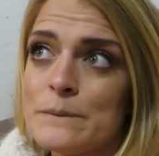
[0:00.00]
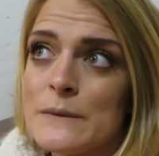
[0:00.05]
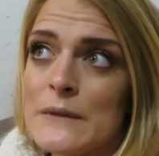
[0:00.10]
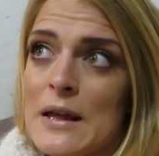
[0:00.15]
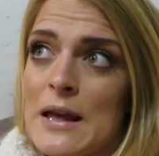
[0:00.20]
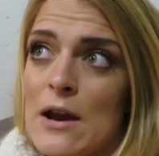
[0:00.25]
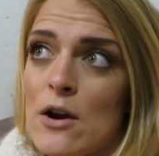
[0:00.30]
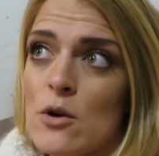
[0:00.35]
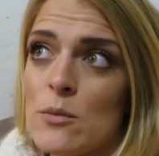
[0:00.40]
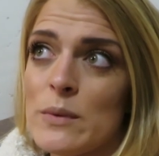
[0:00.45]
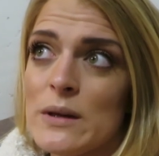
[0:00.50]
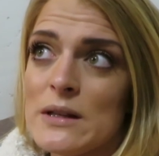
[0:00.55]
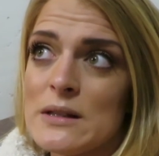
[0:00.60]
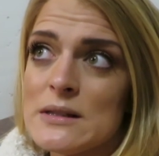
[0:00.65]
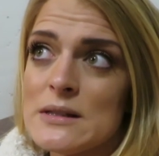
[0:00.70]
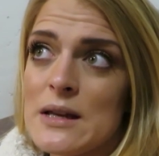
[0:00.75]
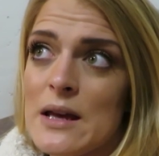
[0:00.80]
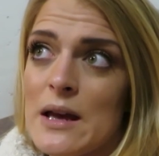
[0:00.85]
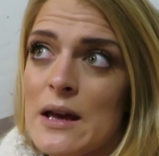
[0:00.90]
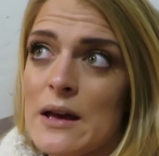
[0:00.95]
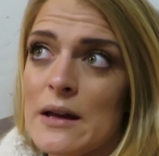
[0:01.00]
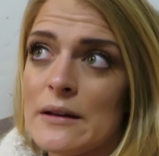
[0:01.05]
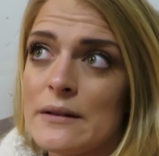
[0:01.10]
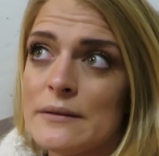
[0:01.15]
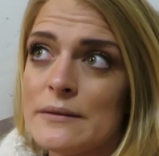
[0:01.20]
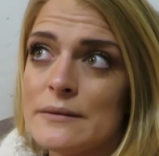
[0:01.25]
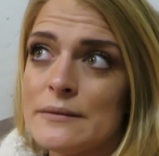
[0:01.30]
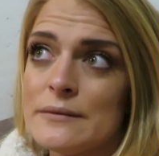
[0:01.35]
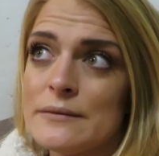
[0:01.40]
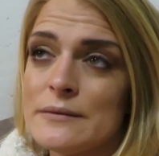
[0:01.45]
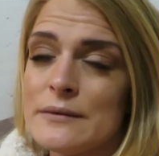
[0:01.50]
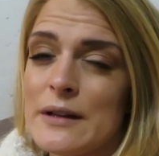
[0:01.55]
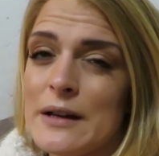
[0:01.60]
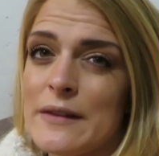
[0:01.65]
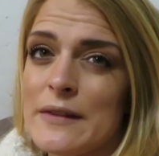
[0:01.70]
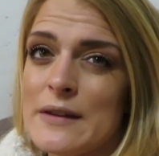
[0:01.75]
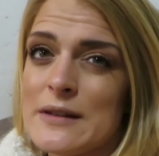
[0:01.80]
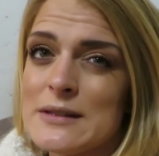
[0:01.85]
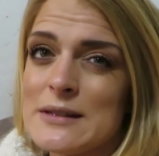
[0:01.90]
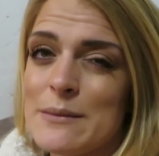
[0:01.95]
Caribbean Tan,
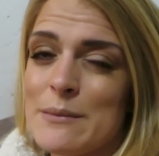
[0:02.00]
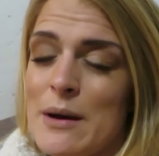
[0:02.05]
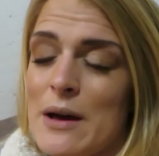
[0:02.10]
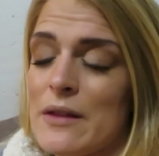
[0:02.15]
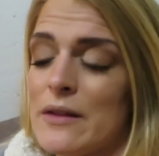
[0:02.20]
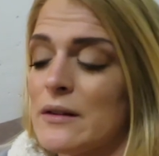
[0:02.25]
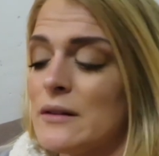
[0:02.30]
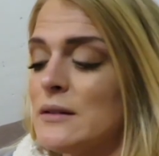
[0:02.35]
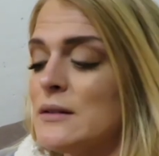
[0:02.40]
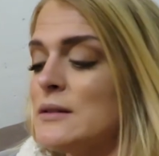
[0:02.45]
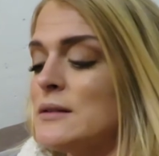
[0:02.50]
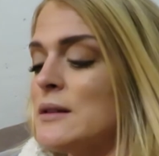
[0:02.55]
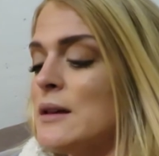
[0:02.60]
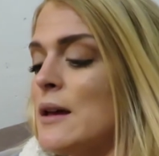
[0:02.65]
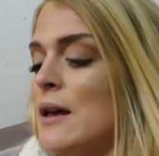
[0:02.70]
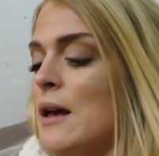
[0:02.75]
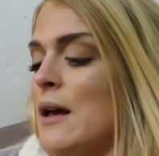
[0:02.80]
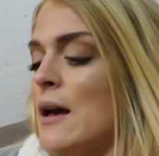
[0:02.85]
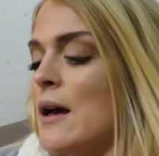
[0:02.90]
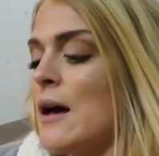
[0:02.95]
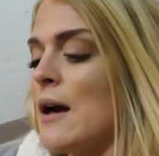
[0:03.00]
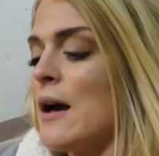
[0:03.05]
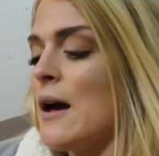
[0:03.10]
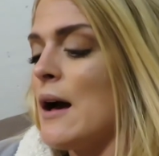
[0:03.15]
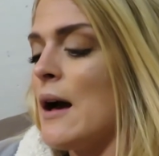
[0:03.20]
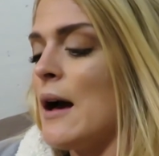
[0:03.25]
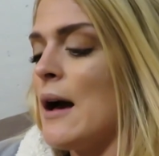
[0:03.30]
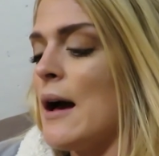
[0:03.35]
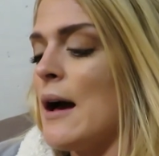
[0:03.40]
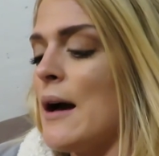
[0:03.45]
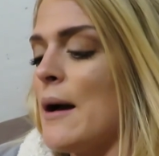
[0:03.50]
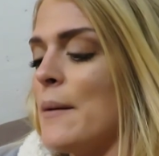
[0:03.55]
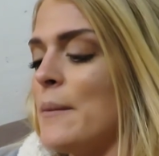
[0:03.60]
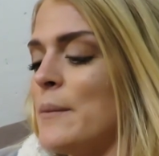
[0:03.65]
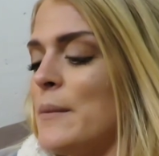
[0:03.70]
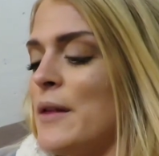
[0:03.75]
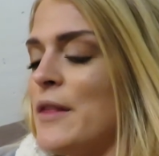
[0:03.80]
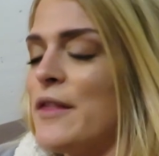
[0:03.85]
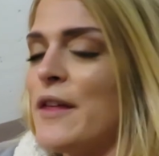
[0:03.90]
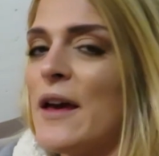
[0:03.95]
and there's some others.
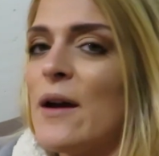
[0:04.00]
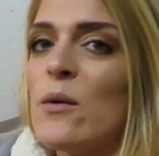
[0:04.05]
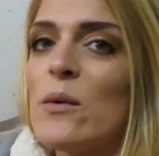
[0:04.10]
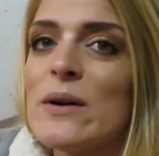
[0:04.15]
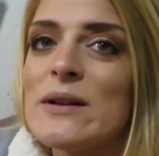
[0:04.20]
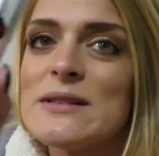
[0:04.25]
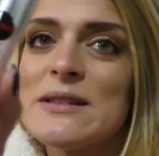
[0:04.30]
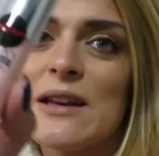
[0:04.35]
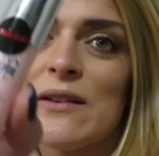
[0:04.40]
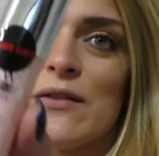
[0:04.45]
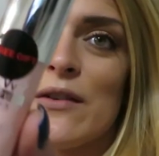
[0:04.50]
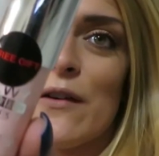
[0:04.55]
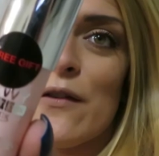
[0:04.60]
They always give a